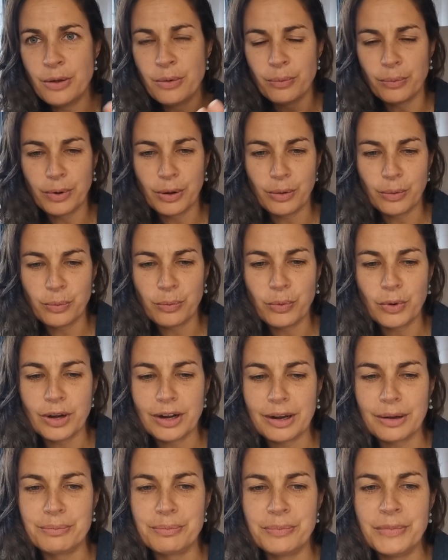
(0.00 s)
well, what
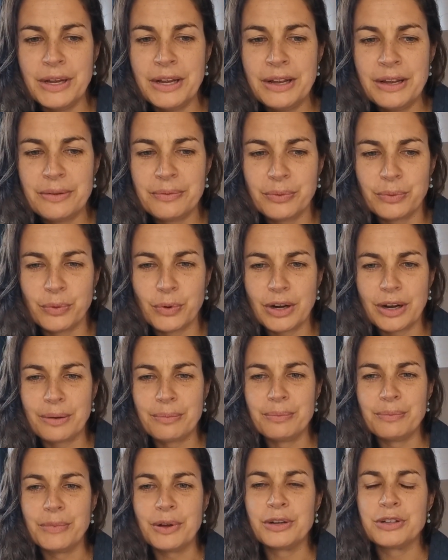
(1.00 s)

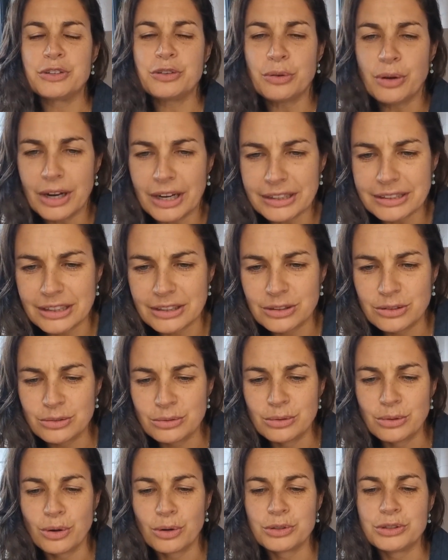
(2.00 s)
I'm attracted
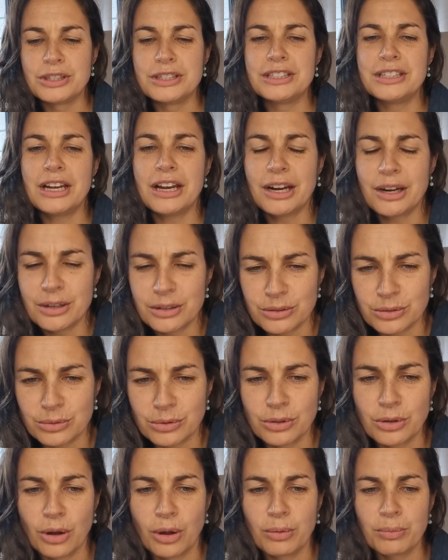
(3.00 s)
to or desiring to
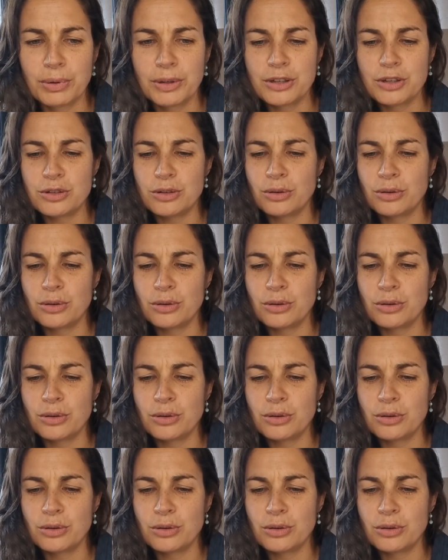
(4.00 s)
accomplish,